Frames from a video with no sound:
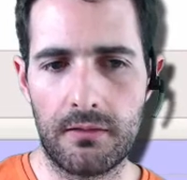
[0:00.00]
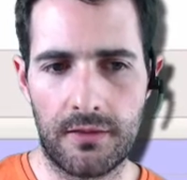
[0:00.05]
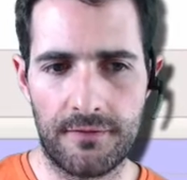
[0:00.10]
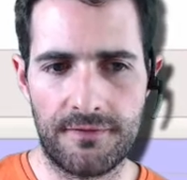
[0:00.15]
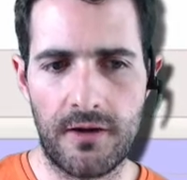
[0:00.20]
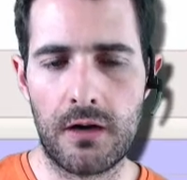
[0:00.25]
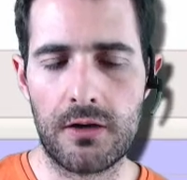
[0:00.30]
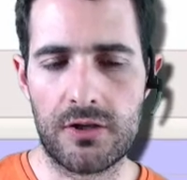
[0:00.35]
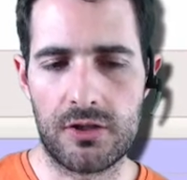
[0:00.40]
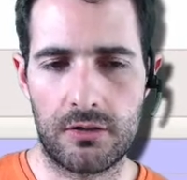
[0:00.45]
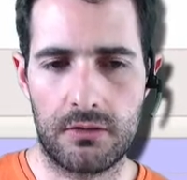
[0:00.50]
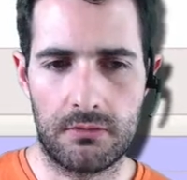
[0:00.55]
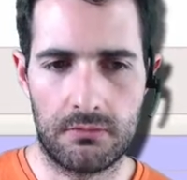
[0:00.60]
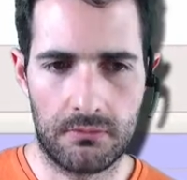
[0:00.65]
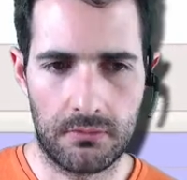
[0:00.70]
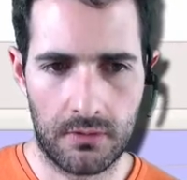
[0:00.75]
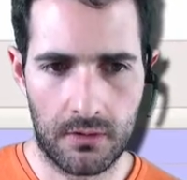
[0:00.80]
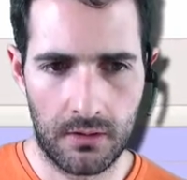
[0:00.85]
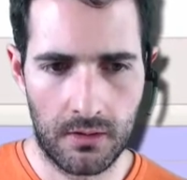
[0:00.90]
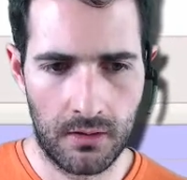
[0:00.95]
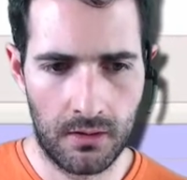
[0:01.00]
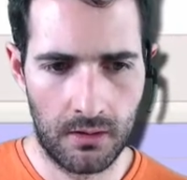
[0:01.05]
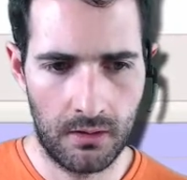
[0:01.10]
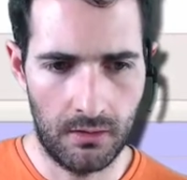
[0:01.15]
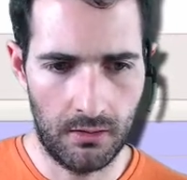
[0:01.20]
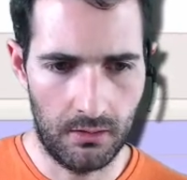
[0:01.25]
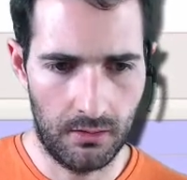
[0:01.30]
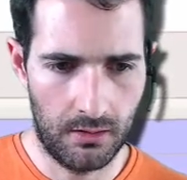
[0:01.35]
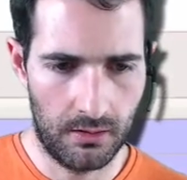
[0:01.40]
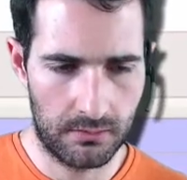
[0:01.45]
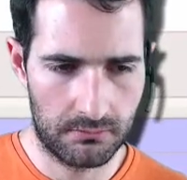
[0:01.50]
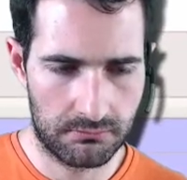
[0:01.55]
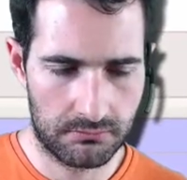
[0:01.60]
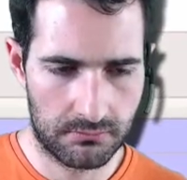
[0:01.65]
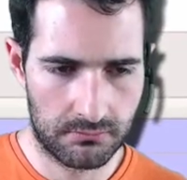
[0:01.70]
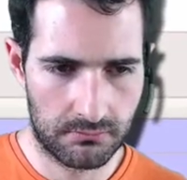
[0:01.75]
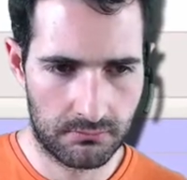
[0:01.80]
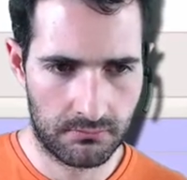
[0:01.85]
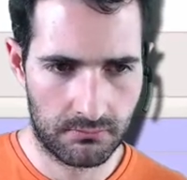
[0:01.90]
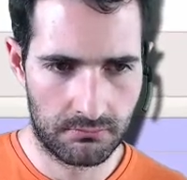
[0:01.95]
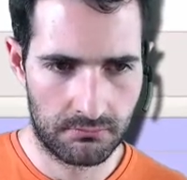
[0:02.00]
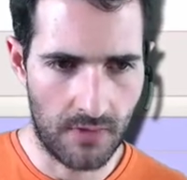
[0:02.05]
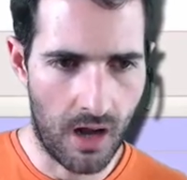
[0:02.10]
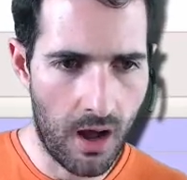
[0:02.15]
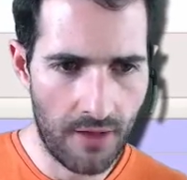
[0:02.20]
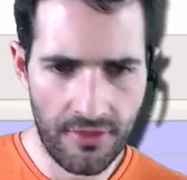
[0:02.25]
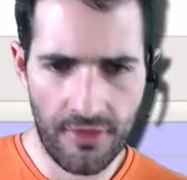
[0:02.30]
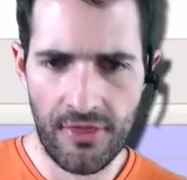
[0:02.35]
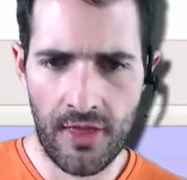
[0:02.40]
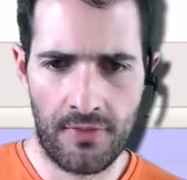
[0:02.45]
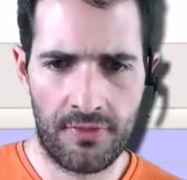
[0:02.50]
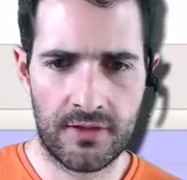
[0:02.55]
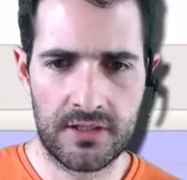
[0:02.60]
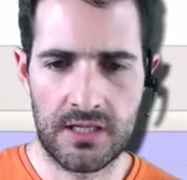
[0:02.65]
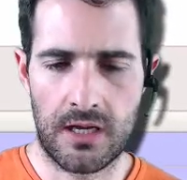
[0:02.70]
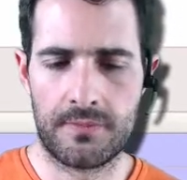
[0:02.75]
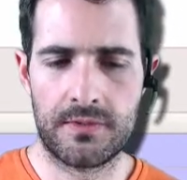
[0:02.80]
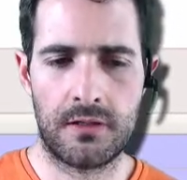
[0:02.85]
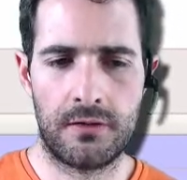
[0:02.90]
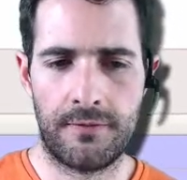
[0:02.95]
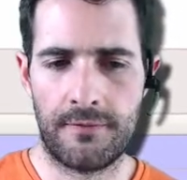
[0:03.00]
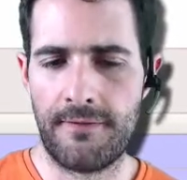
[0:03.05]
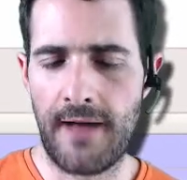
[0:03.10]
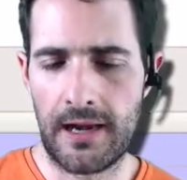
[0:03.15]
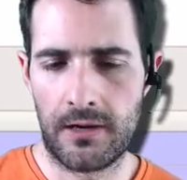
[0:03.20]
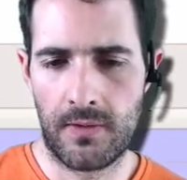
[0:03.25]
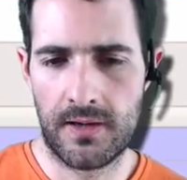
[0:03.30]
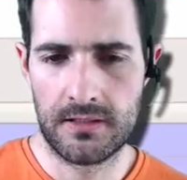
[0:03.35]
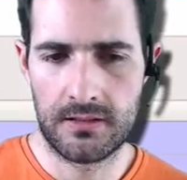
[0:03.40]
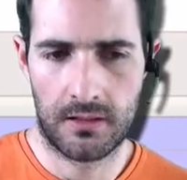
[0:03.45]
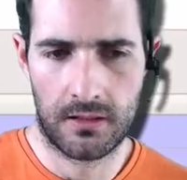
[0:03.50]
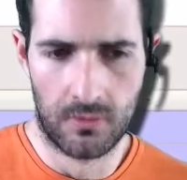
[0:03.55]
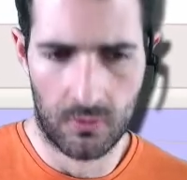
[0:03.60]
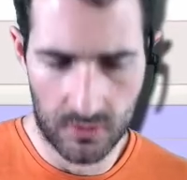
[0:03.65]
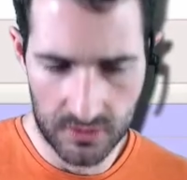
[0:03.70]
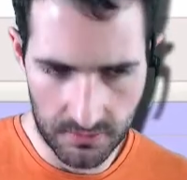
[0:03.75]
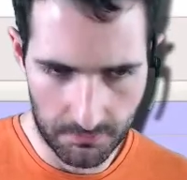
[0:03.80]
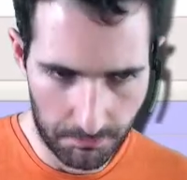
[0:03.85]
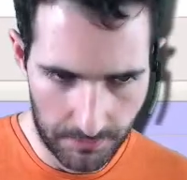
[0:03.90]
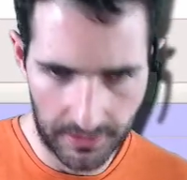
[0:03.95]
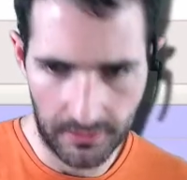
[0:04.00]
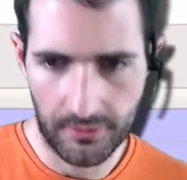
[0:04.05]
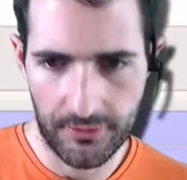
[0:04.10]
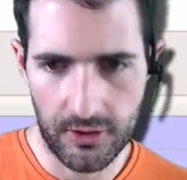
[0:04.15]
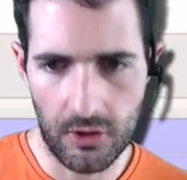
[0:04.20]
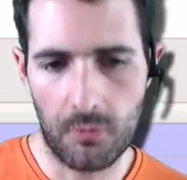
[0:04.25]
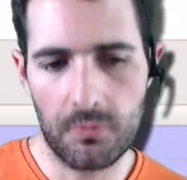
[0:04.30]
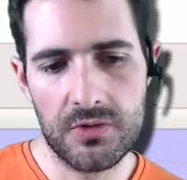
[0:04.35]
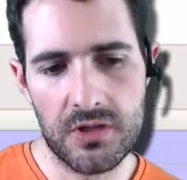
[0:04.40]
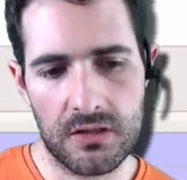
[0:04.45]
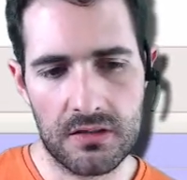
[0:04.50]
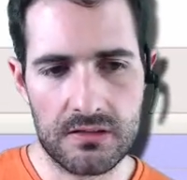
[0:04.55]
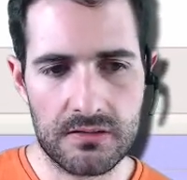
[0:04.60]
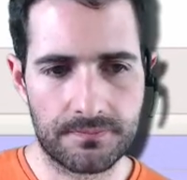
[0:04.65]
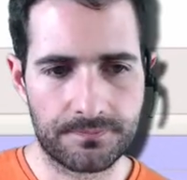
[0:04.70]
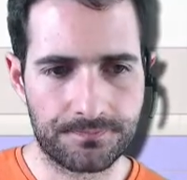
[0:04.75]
the function other than the times that you've evaluated in order to build the object.